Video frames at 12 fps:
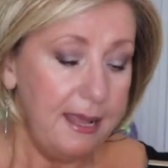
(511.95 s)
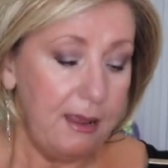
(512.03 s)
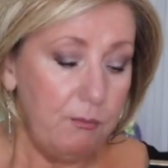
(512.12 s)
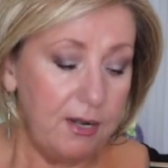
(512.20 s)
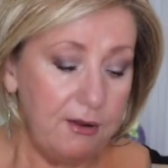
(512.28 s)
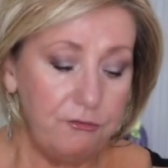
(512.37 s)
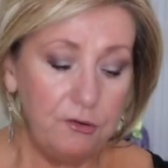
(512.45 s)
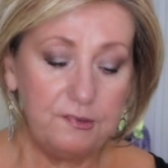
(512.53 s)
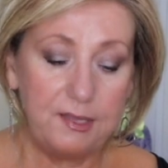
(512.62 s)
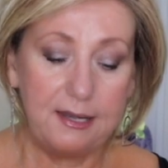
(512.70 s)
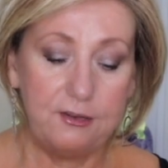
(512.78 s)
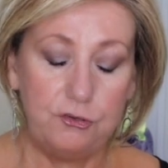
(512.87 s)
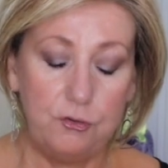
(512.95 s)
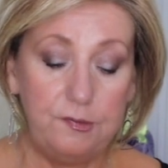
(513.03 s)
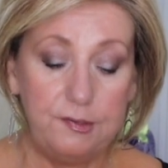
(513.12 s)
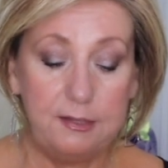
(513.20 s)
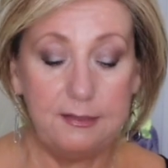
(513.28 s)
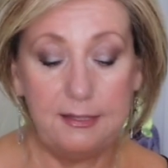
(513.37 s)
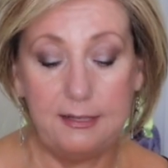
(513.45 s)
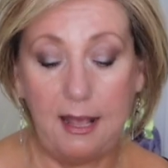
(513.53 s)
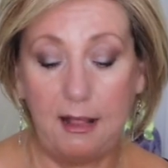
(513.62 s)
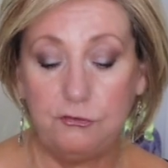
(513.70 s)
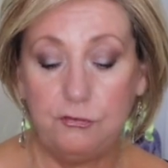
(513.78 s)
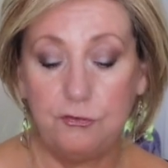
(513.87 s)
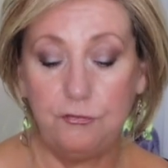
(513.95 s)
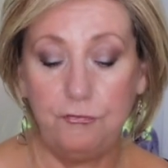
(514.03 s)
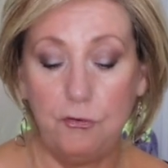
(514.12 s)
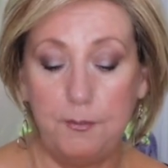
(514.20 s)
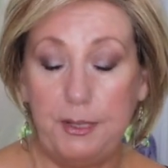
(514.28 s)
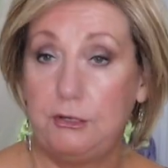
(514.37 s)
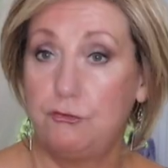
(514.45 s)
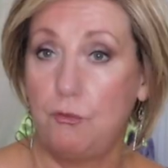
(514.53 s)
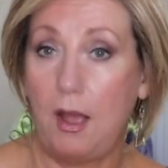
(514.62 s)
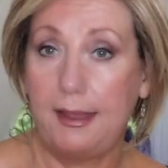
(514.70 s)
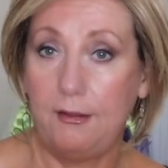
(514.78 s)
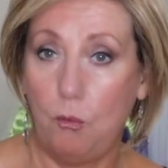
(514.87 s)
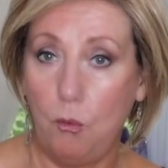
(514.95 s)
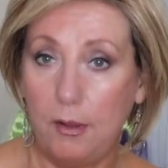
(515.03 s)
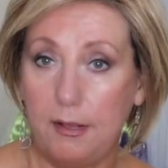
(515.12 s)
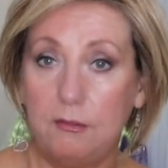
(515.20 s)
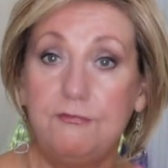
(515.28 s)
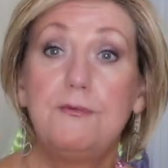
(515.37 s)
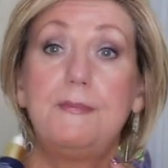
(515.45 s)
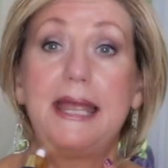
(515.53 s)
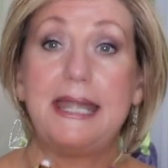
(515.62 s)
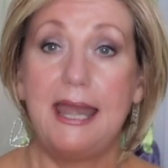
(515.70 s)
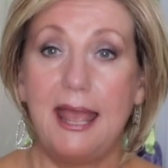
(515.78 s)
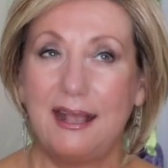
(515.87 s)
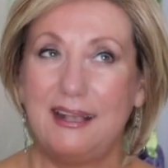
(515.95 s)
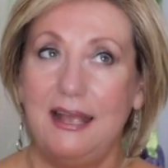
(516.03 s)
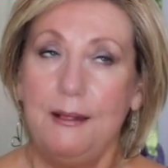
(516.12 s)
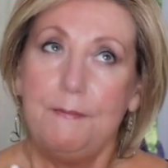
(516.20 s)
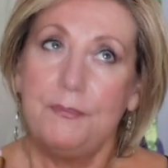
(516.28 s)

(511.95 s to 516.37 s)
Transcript: And when I first started using the Ultra Firming Dry Oil for my neck,